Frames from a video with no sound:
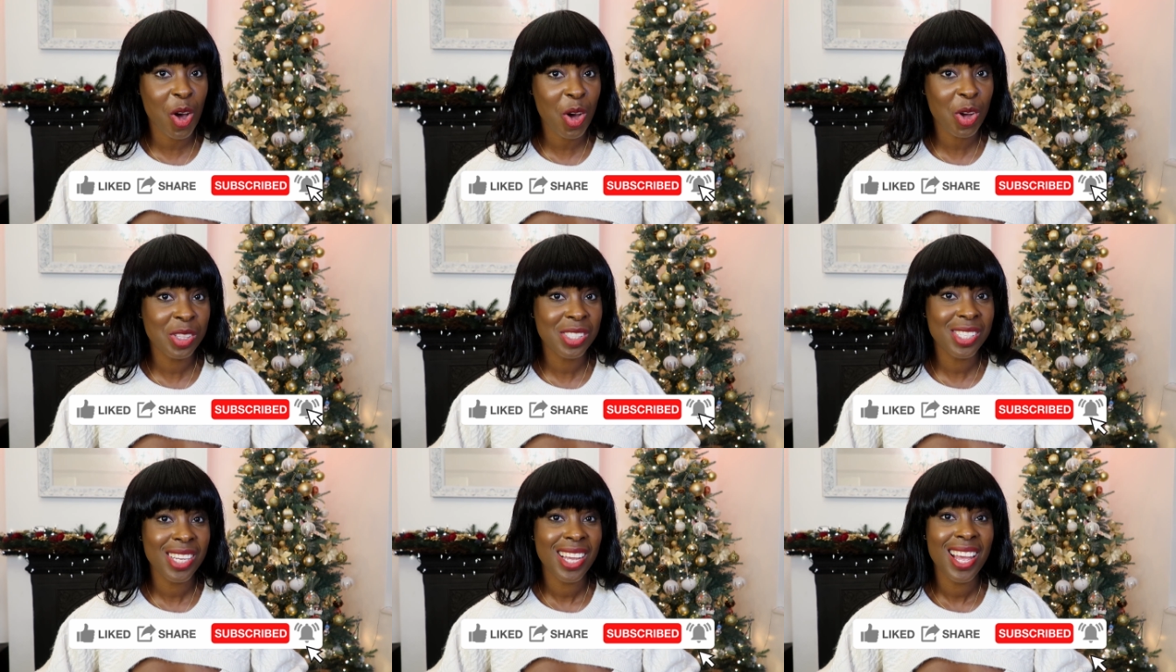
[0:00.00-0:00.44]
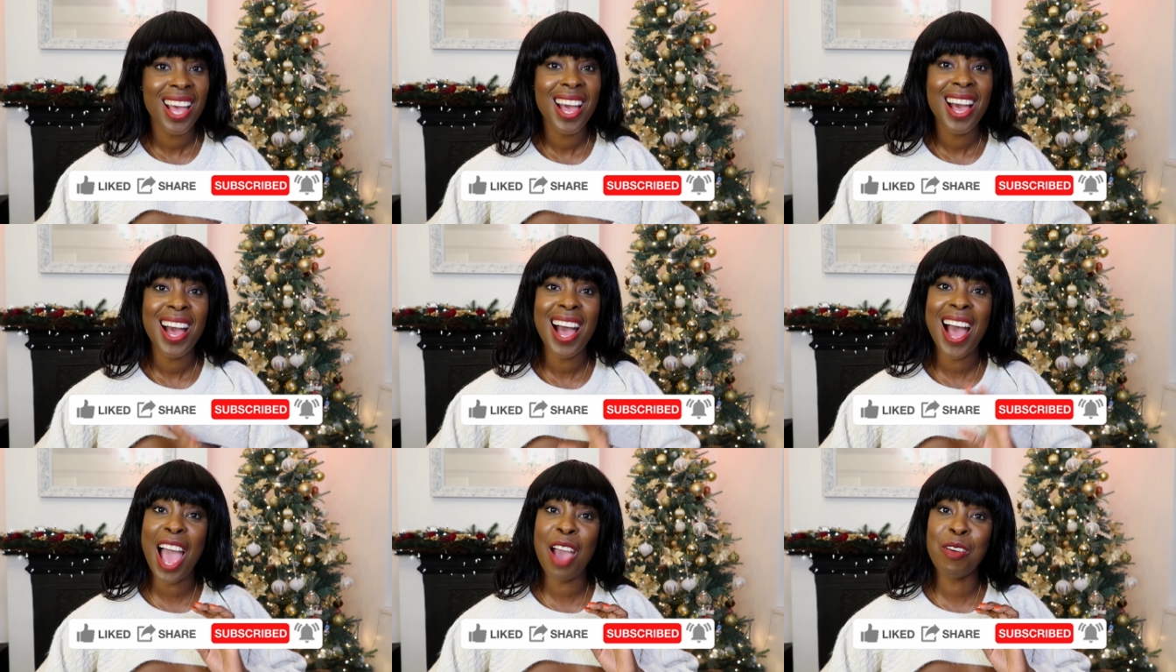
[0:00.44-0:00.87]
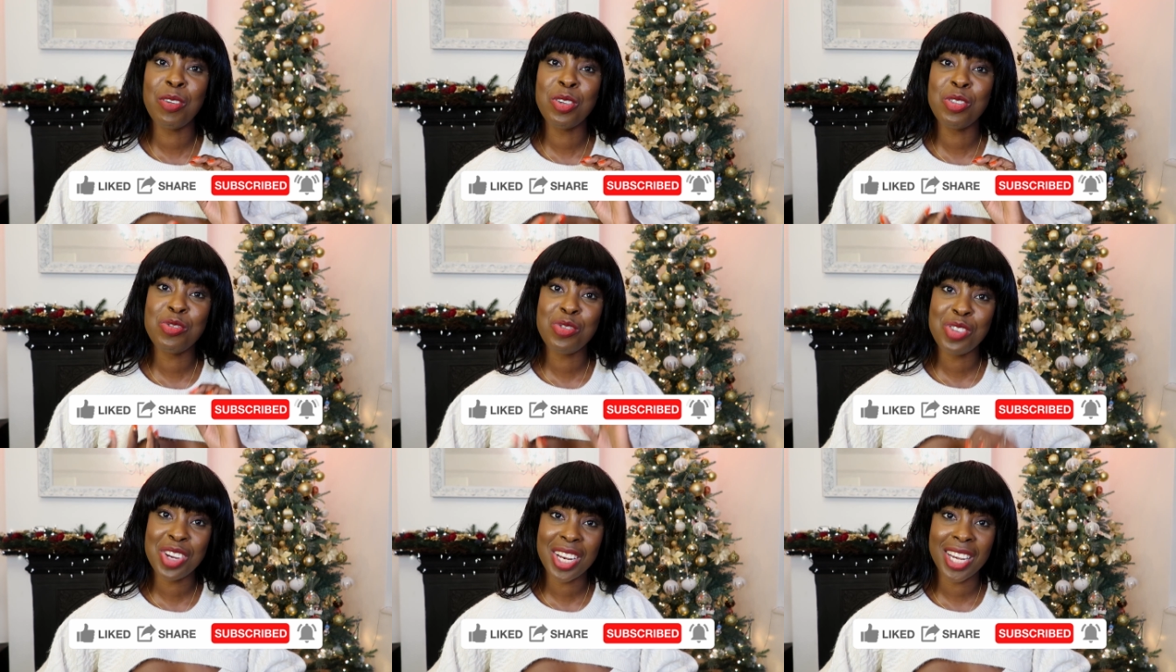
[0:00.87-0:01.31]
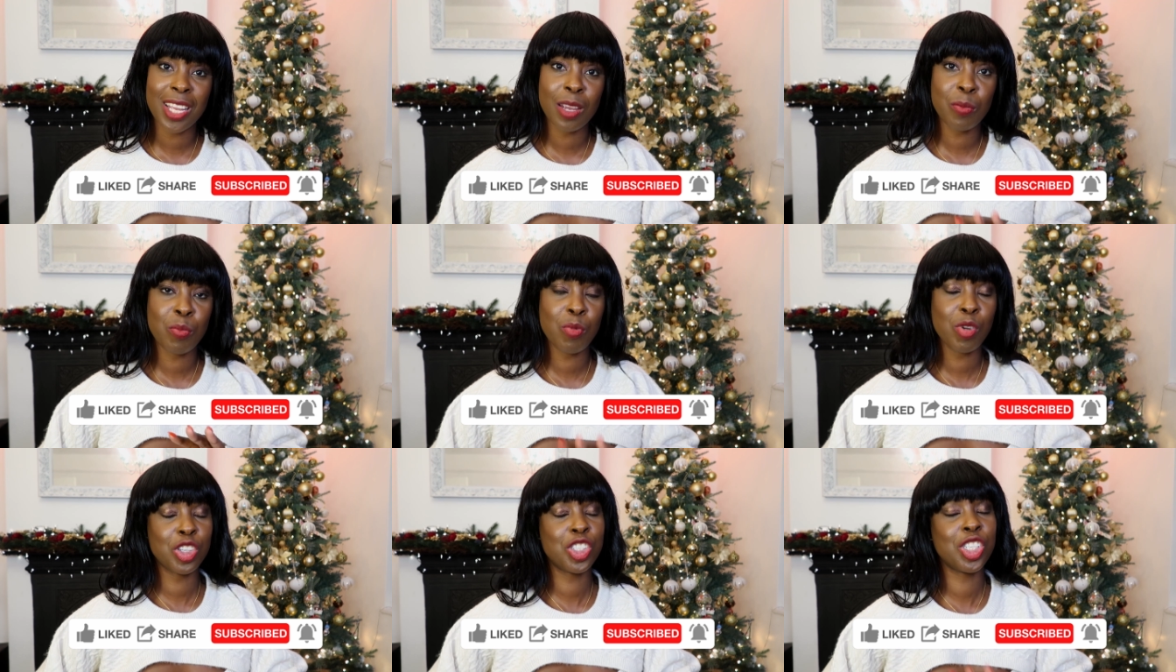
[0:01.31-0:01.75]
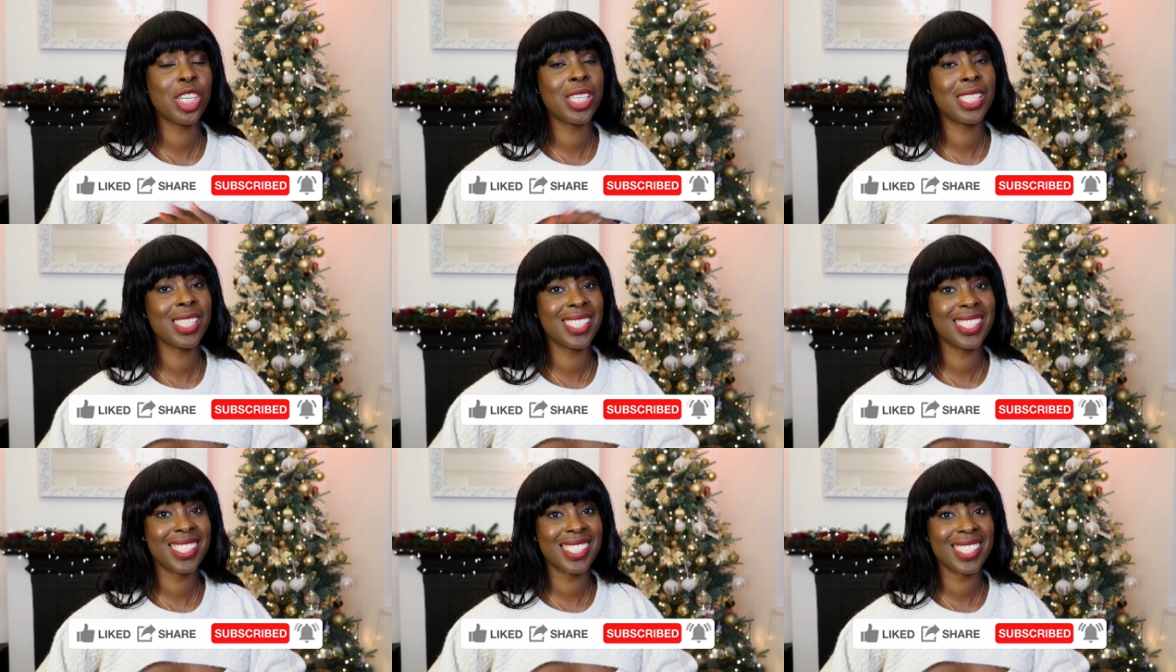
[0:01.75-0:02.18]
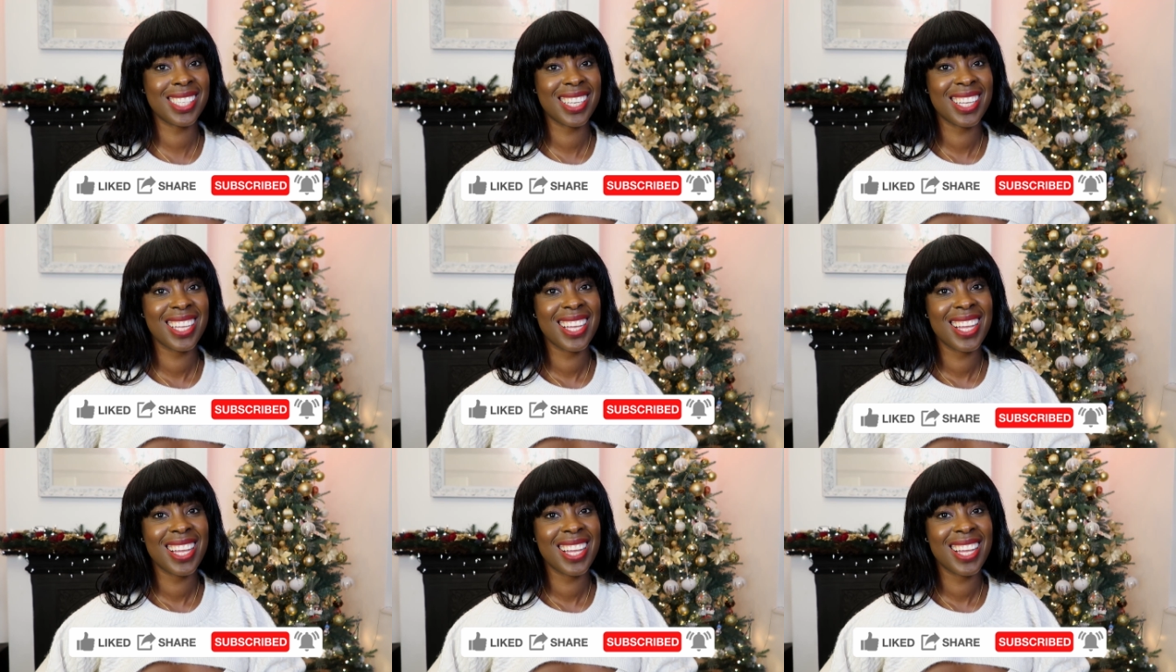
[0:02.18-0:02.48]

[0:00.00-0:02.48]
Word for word: out I would really appreciate it